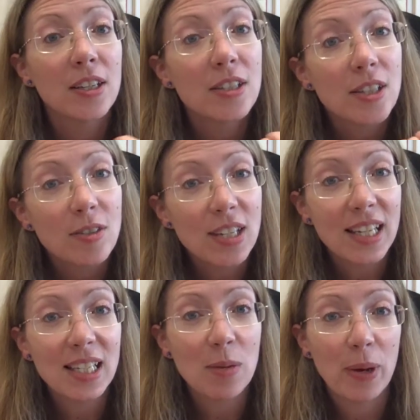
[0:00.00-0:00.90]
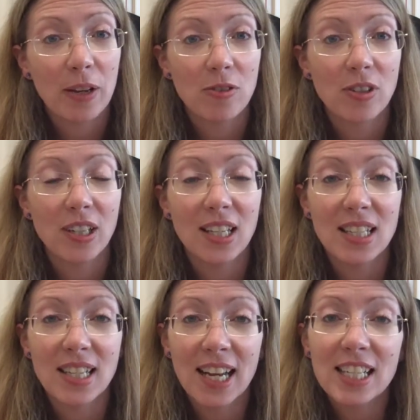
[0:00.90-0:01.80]
So setting a boundary is
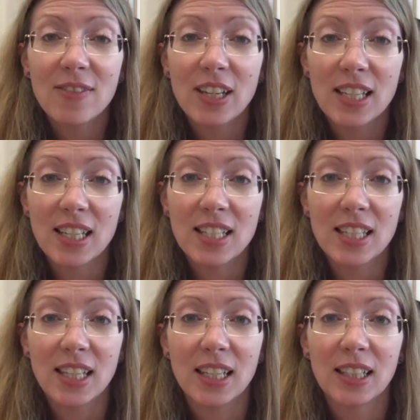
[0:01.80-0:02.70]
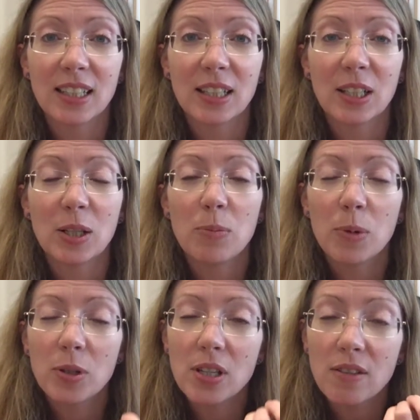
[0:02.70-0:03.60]
an act of identity
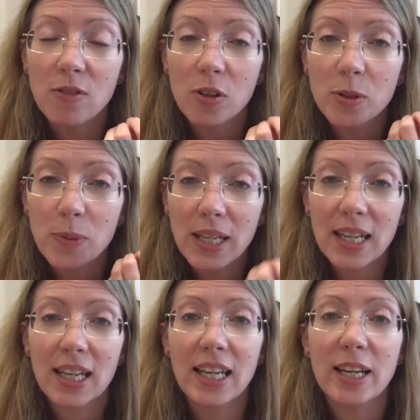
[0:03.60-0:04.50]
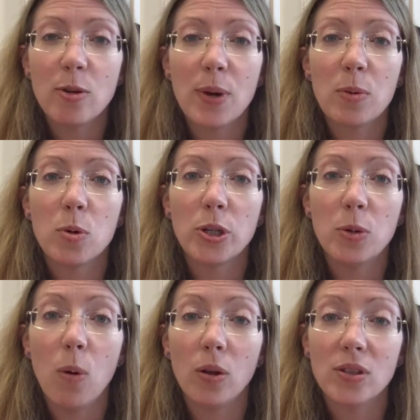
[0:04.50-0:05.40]
because it involves being clear about what you
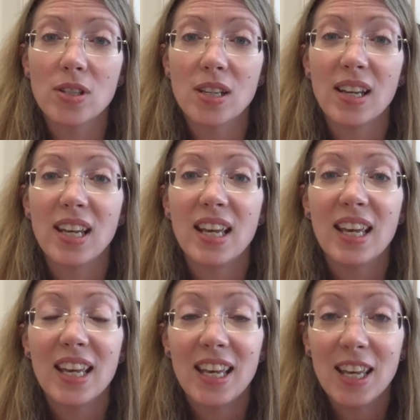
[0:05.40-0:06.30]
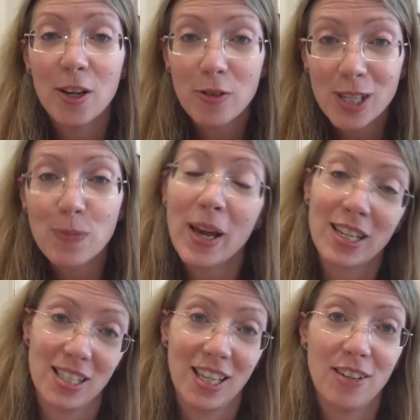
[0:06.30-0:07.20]
want,
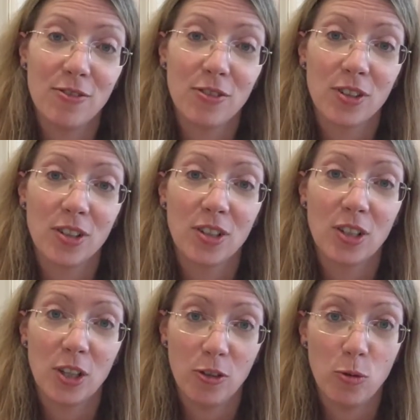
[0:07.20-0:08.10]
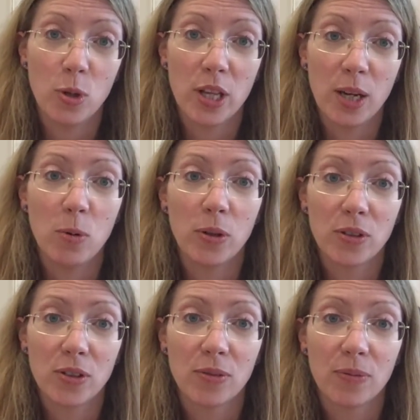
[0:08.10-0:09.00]
irrespective of what they want.